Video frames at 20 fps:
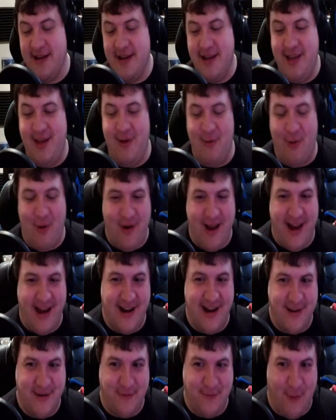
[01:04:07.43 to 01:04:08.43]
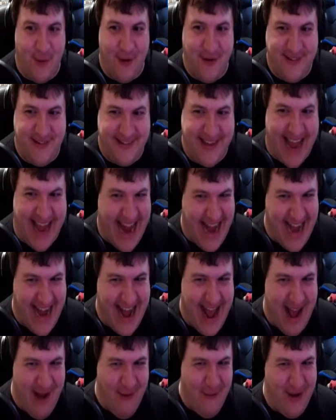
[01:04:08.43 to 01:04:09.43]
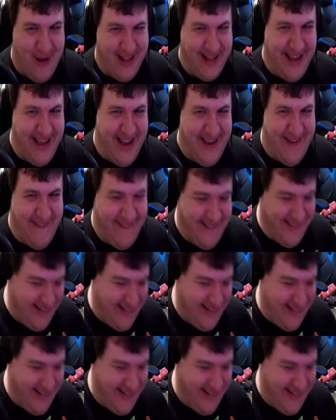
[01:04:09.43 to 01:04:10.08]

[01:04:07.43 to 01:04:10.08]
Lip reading: You won't hit a divorce guy now, will you?